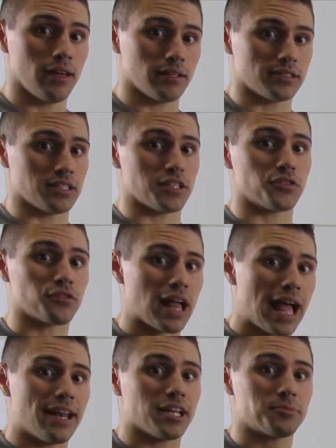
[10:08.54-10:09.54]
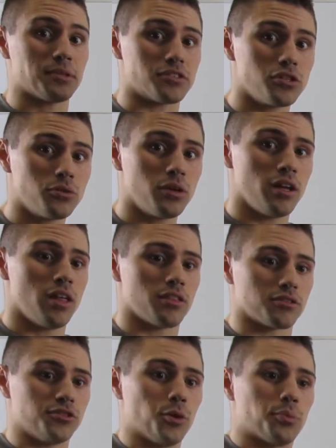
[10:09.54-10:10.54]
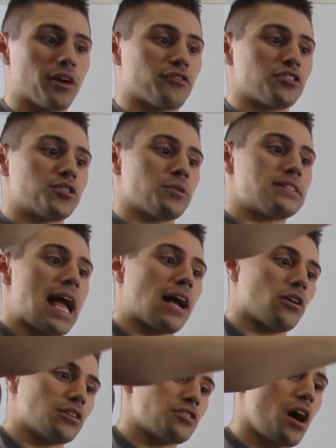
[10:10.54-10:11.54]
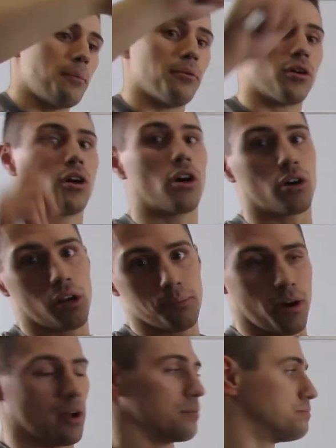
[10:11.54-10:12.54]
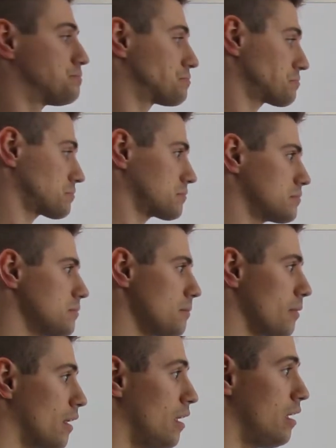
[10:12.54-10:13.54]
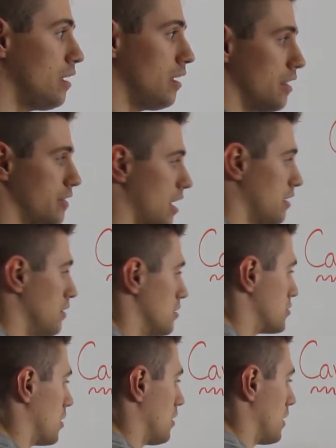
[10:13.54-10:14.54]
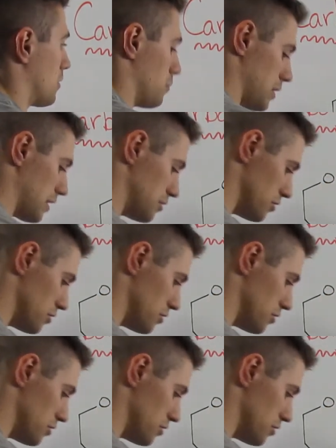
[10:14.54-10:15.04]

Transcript: since it's flat in sp2, there's no preference to attack on top or on bottom. Then, so here we can